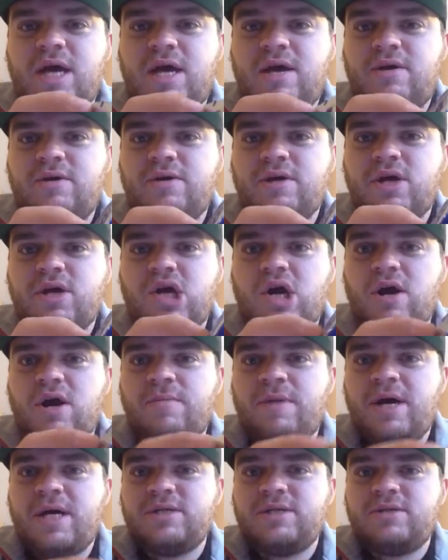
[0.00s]
style
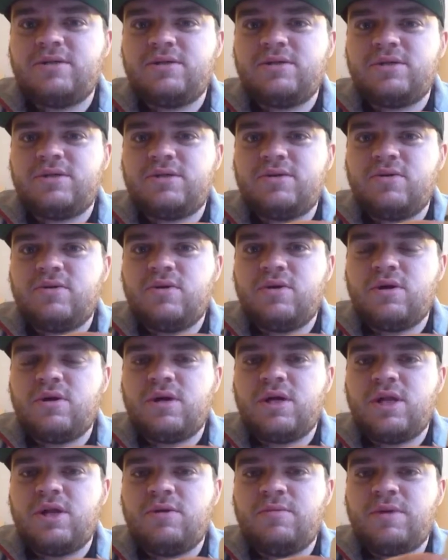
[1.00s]
cartomizers
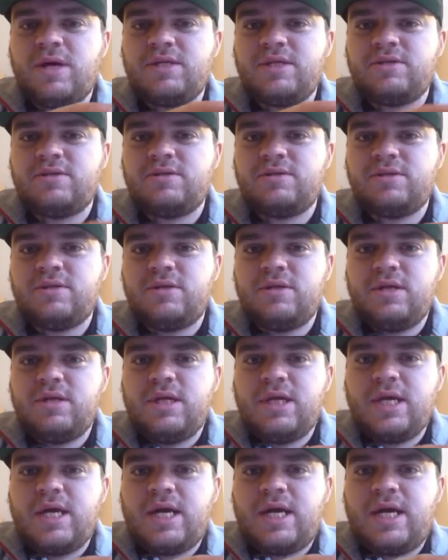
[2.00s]
or
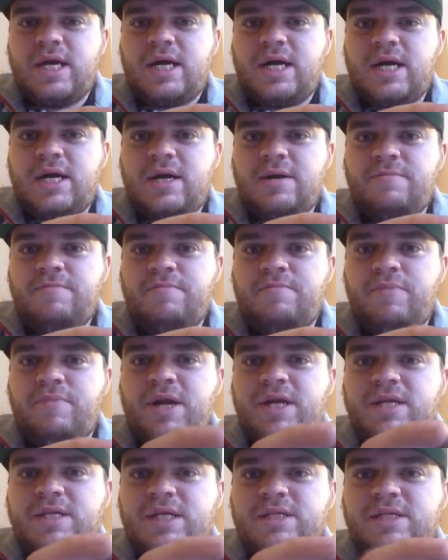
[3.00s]
clearmizers.
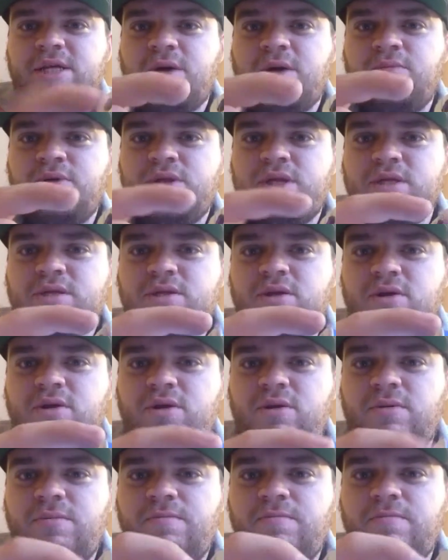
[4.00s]
But it does come with
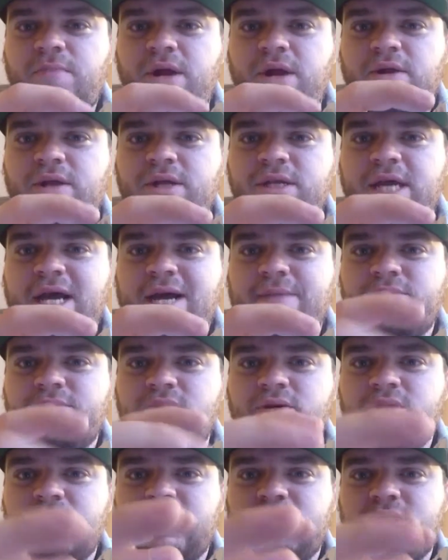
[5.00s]
this little metal
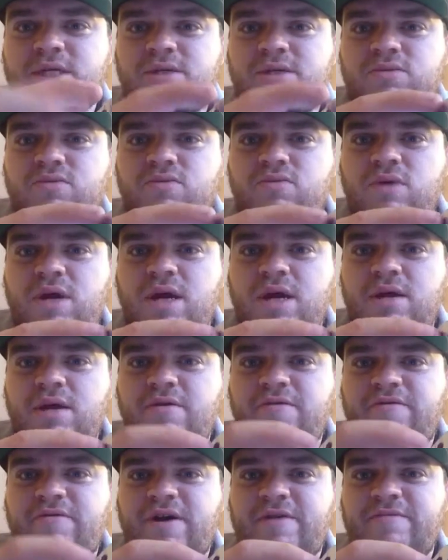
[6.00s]
adapter that sits
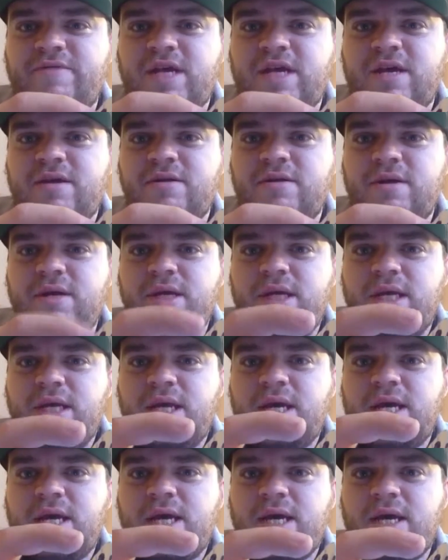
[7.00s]
right in your 510,
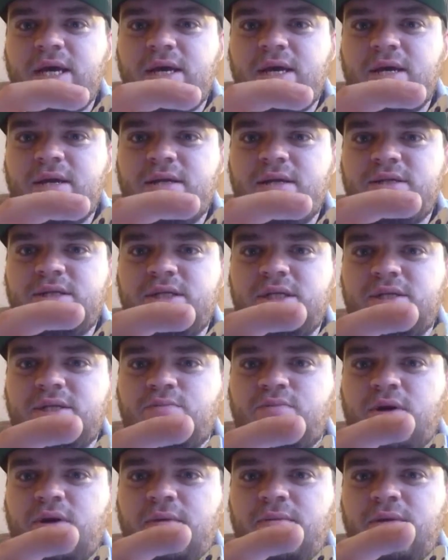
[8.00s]
and it
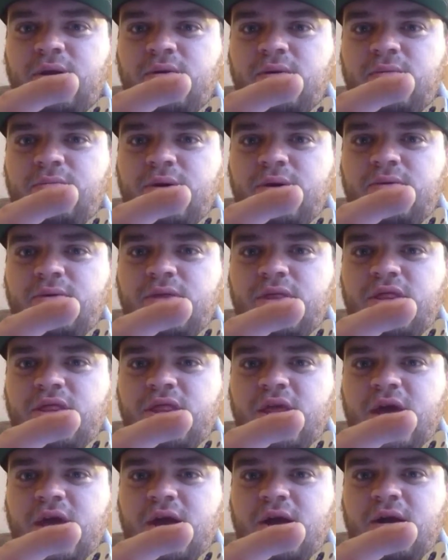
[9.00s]
sits probably to
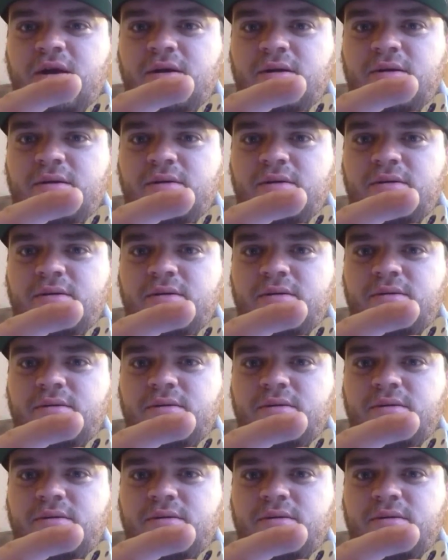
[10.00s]
about there.